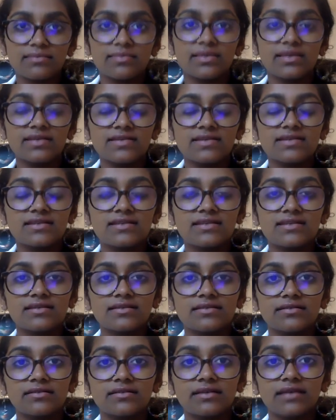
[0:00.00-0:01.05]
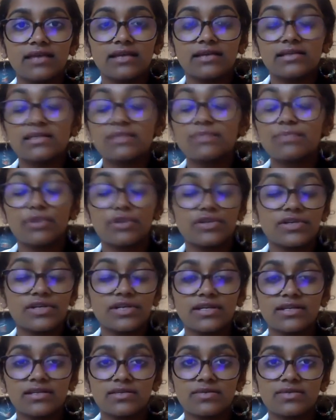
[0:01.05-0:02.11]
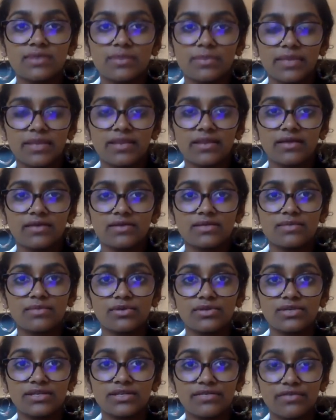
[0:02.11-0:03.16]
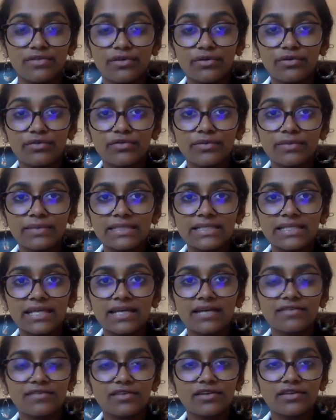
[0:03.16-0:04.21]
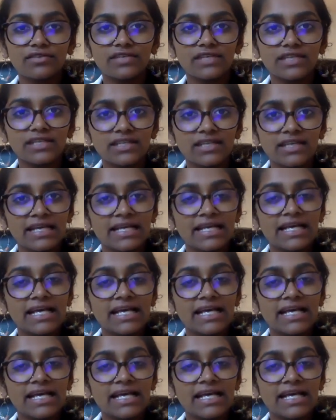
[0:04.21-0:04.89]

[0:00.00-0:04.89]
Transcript: This is, at least personally, this was something that was the most difficult for me to get involved in.